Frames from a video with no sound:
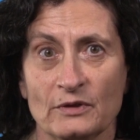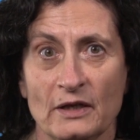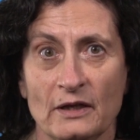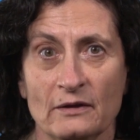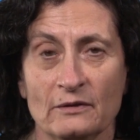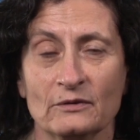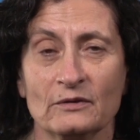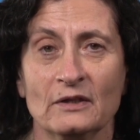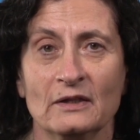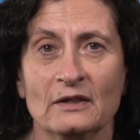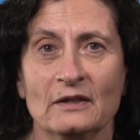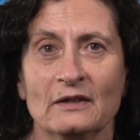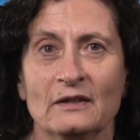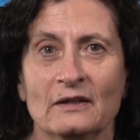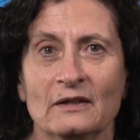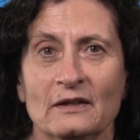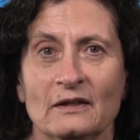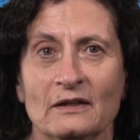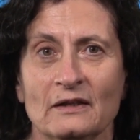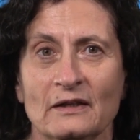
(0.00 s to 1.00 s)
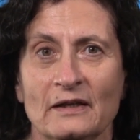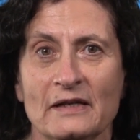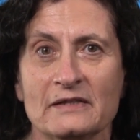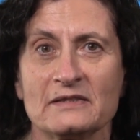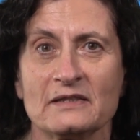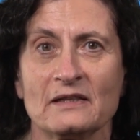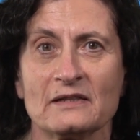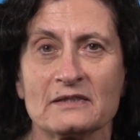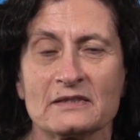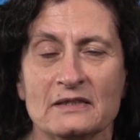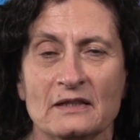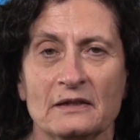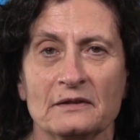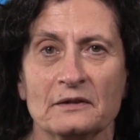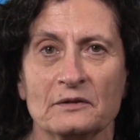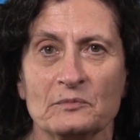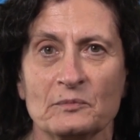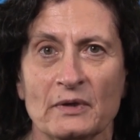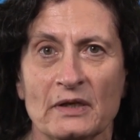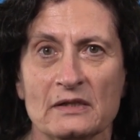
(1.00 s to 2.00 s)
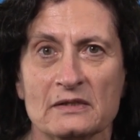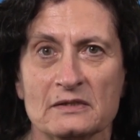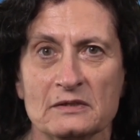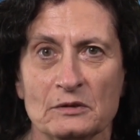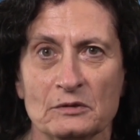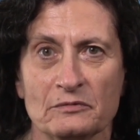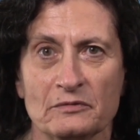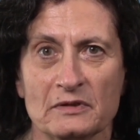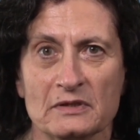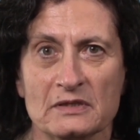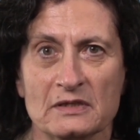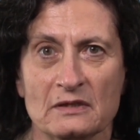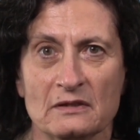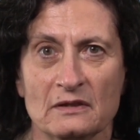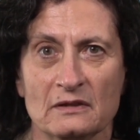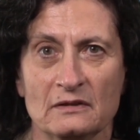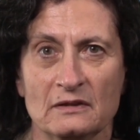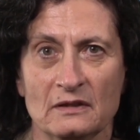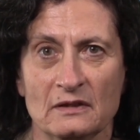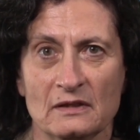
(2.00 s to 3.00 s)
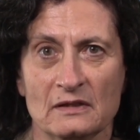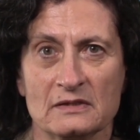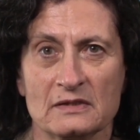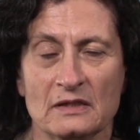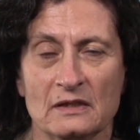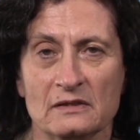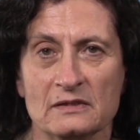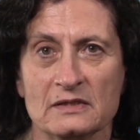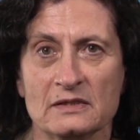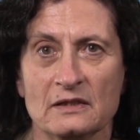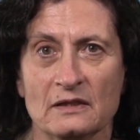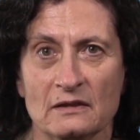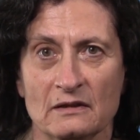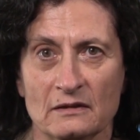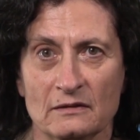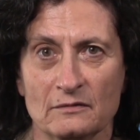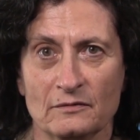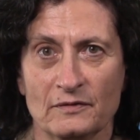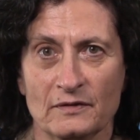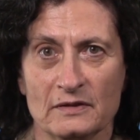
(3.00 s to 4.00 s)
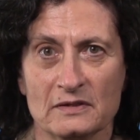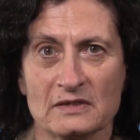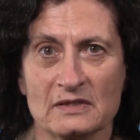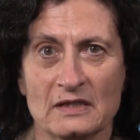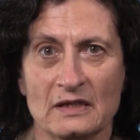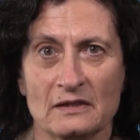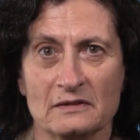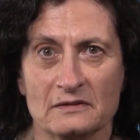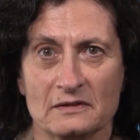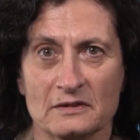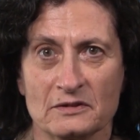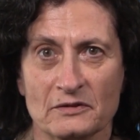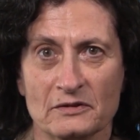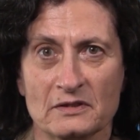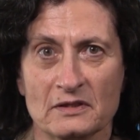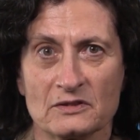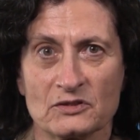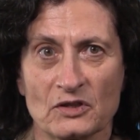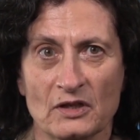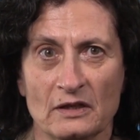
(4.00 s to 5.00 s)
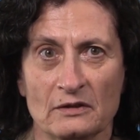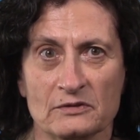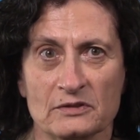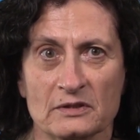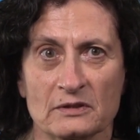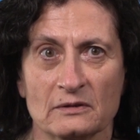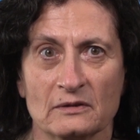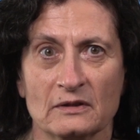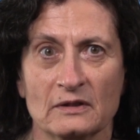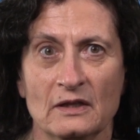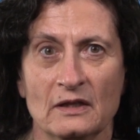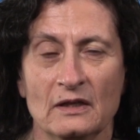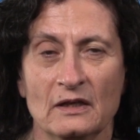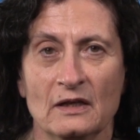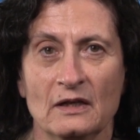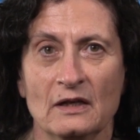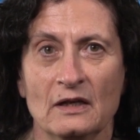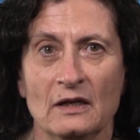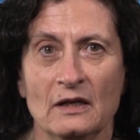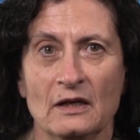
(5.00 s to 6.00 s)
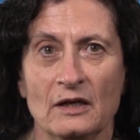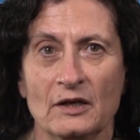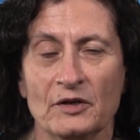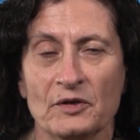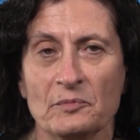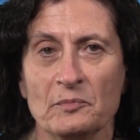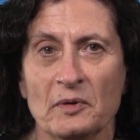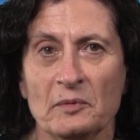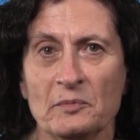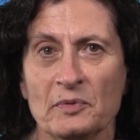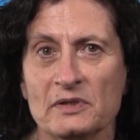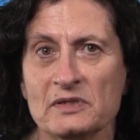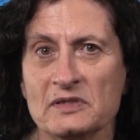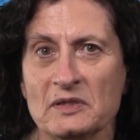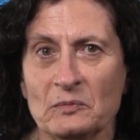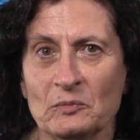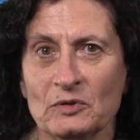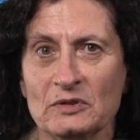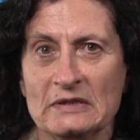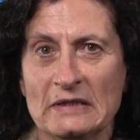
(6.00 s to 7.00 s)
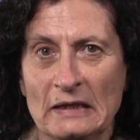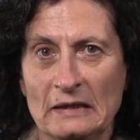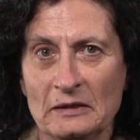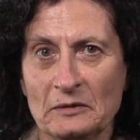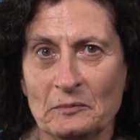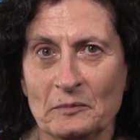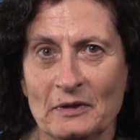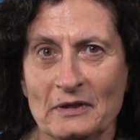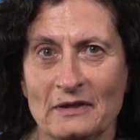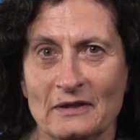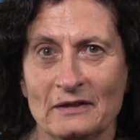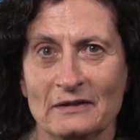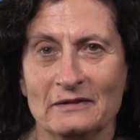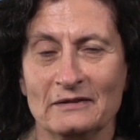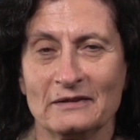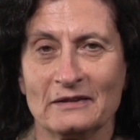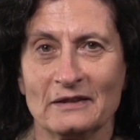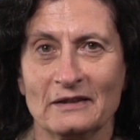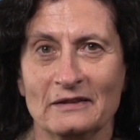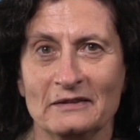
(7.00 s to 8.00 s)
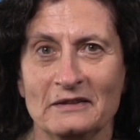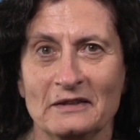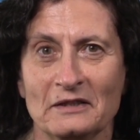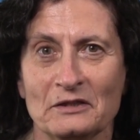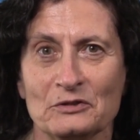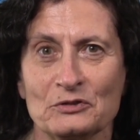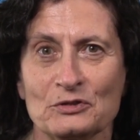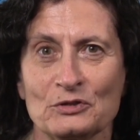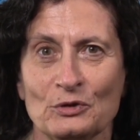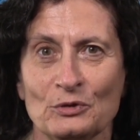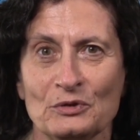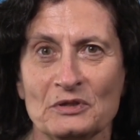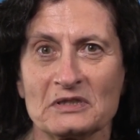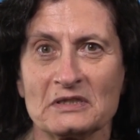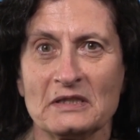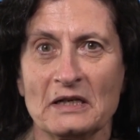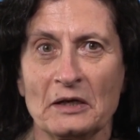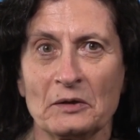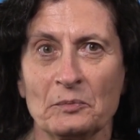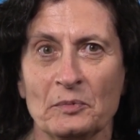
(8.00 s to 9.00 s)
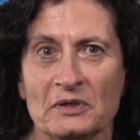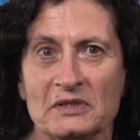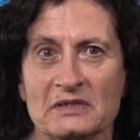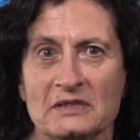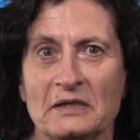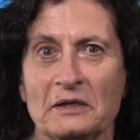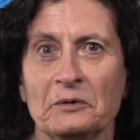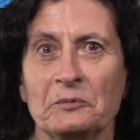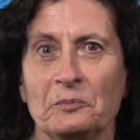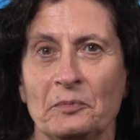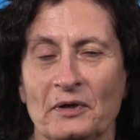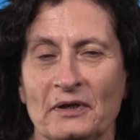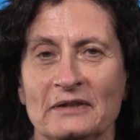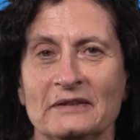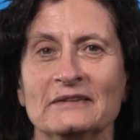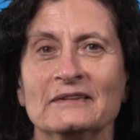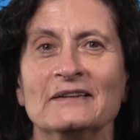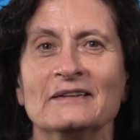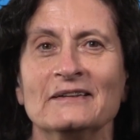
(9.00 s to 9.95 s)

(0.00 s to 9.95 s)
now, uh, as I started my service in the DSRC, the Defense Sciences Research Council, I remember someone telling me that uh, DSO is DARPA's DARPA.